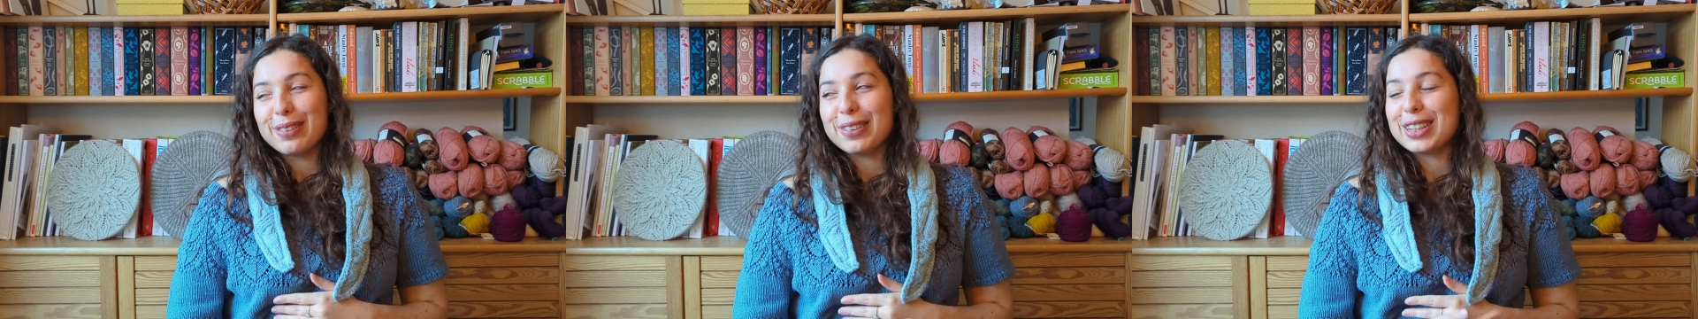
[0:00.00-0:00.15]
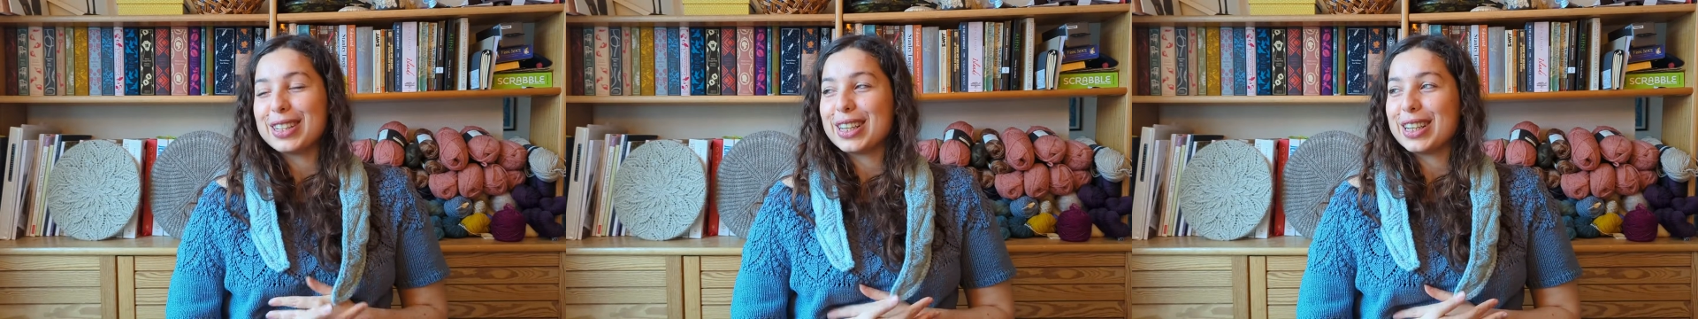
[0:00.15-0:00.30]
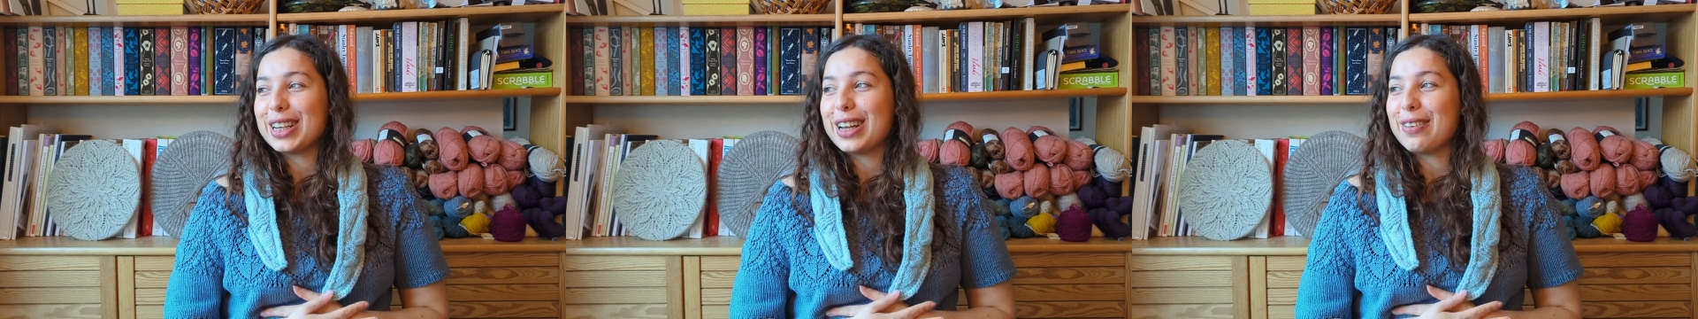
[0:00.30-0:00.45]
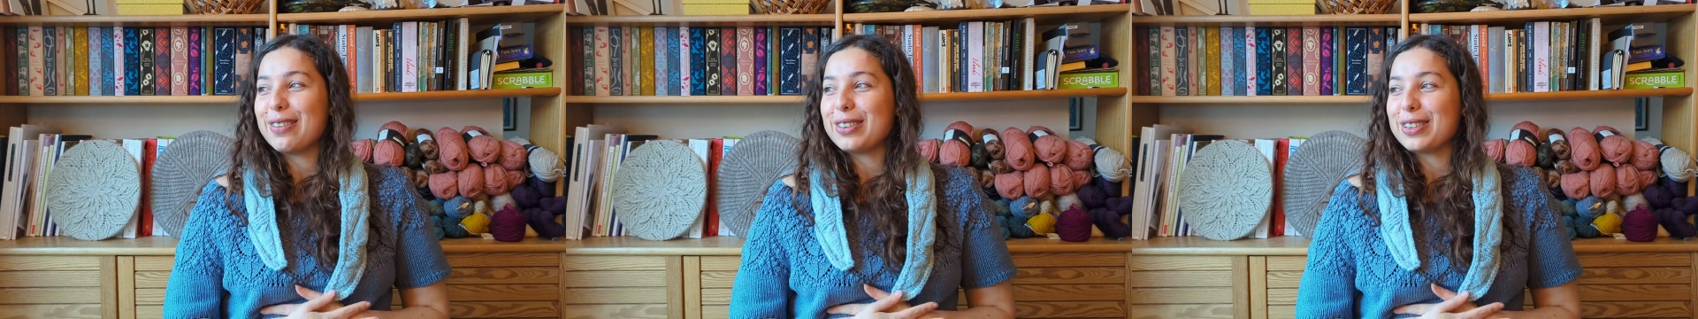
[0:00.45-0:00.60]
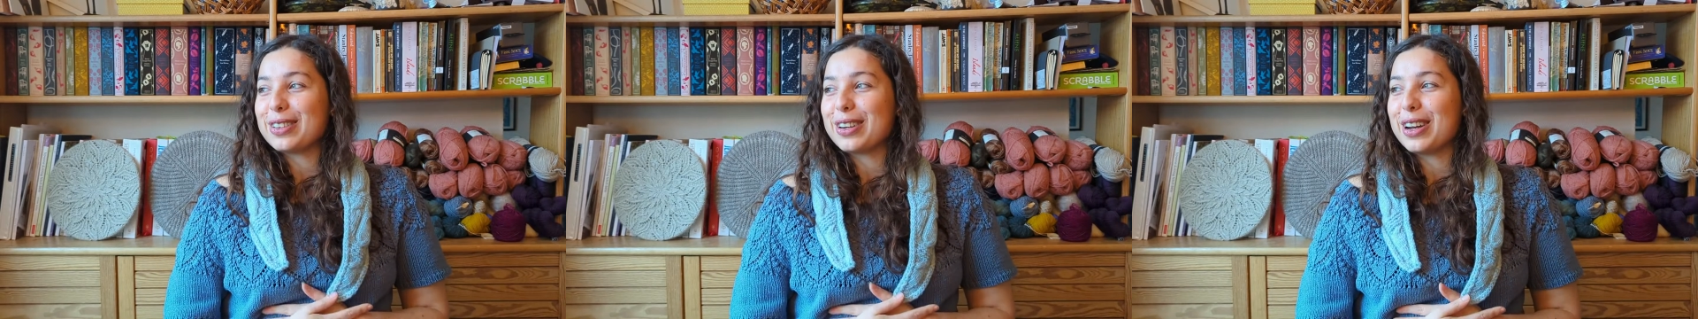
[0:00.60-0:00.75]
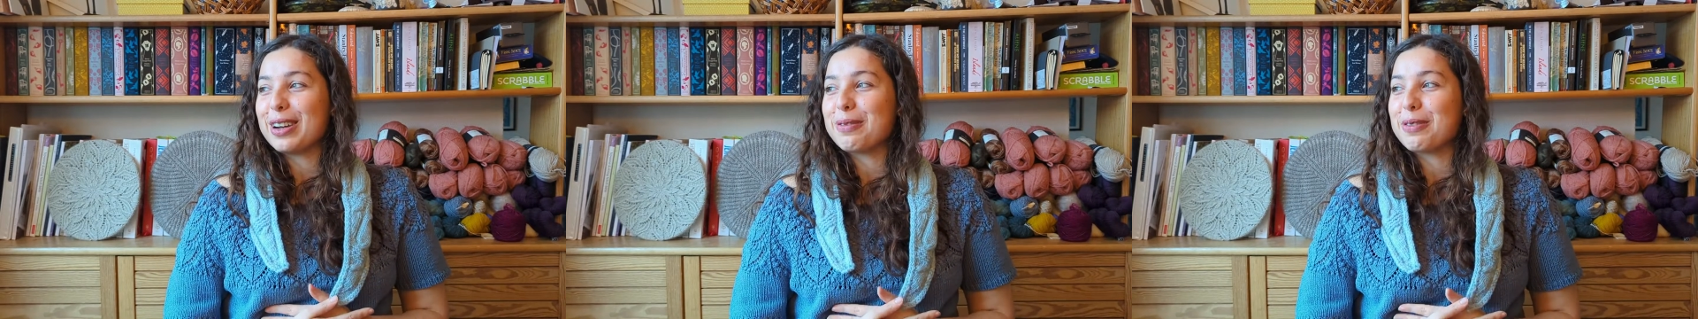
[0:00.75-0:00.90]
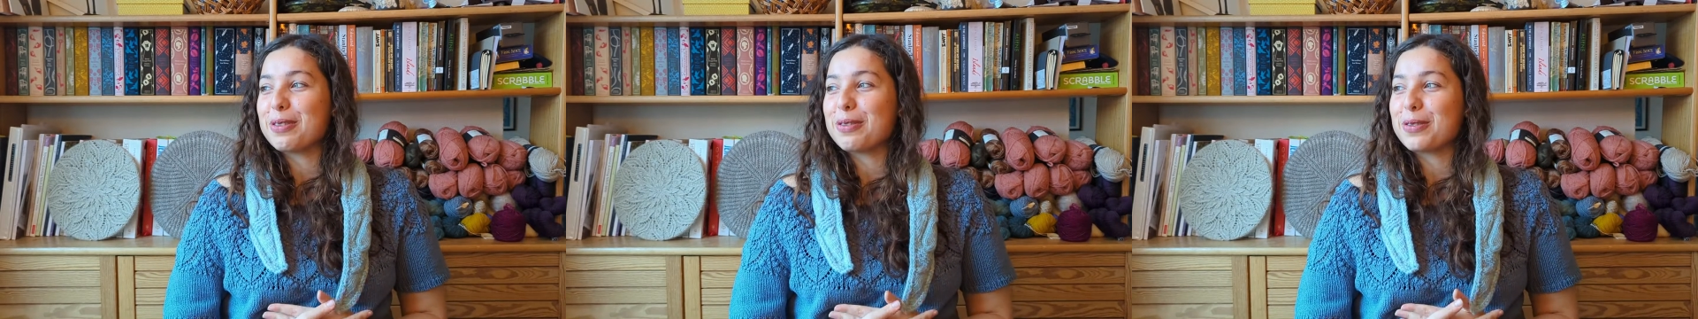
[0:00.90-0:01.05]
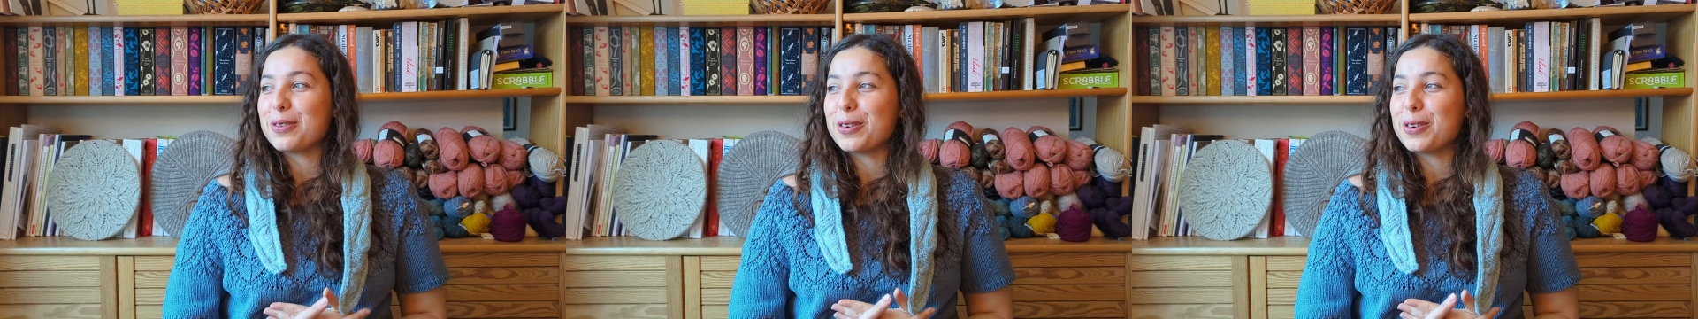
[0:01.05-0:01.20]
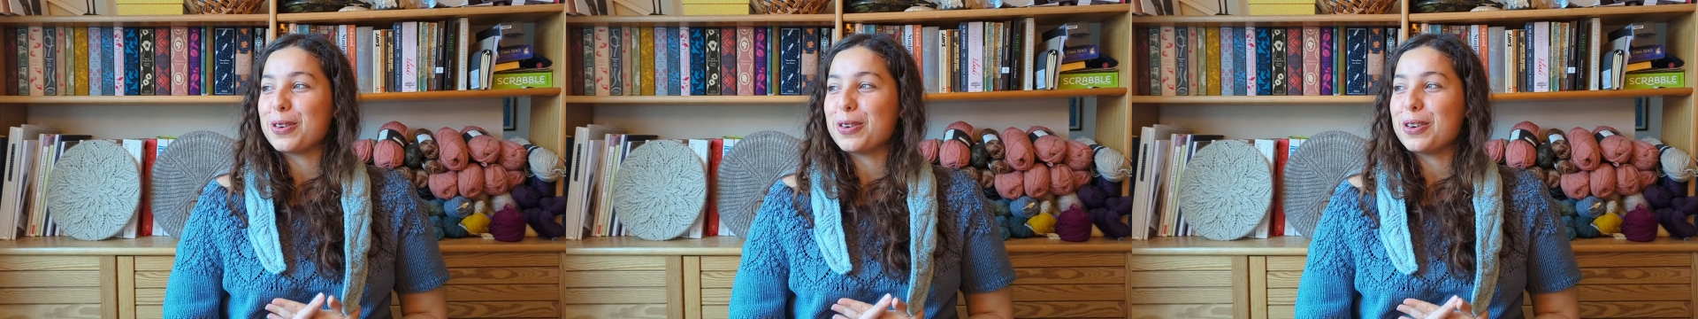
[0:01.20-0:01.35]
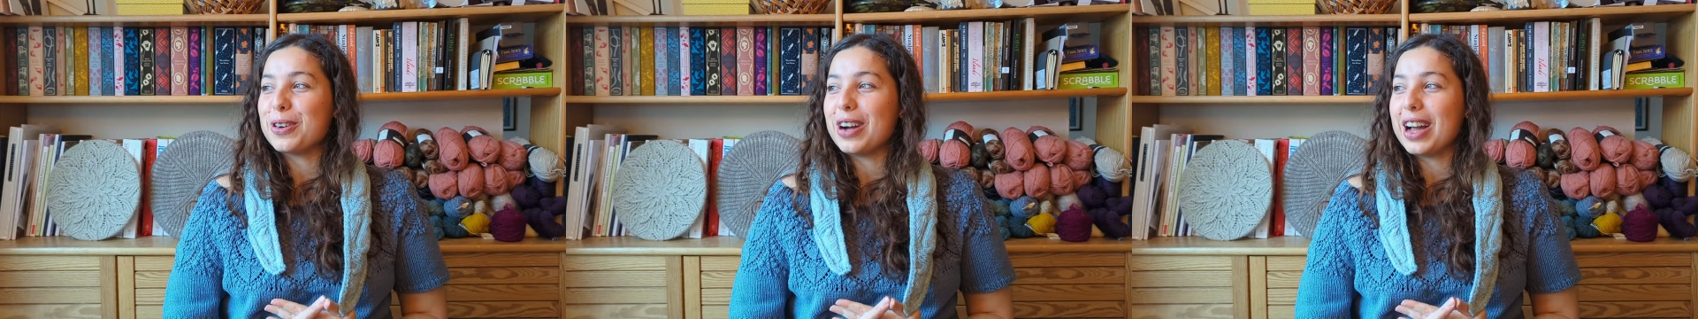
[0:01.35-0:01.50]
which I'd never tried
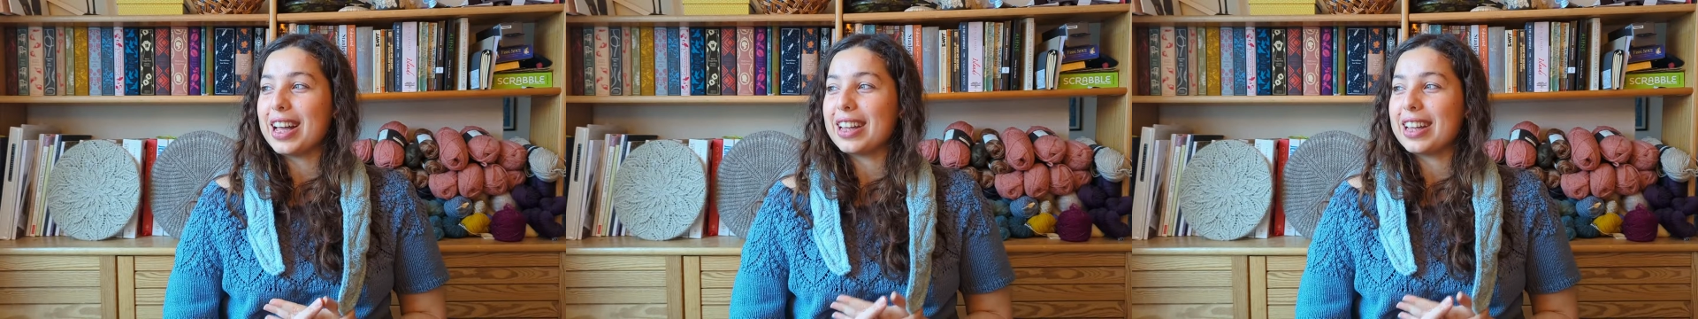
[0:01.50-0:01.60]
before,